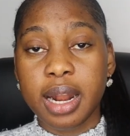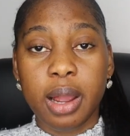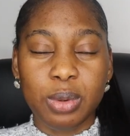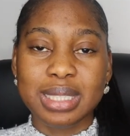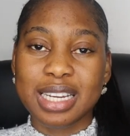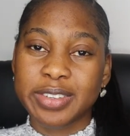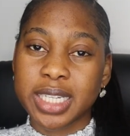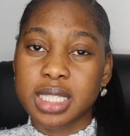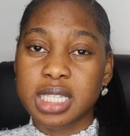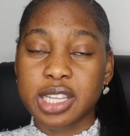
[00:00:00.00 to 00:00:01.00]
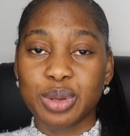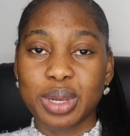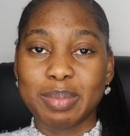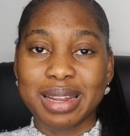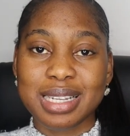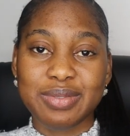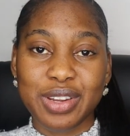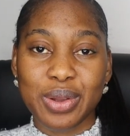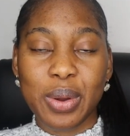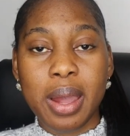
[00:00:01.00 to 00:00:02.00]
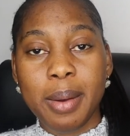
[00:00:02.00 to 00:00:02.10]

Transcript: and i will definitely see you in my next video